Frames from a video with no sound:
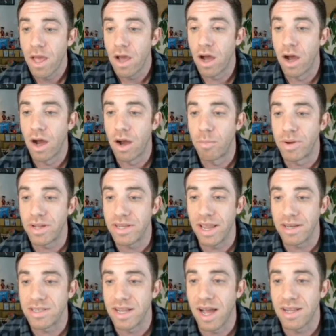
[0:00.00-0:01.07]
But yeah,
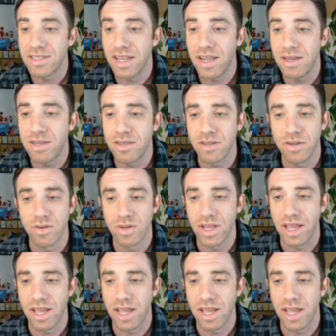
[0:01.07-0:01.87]
Dante, dude,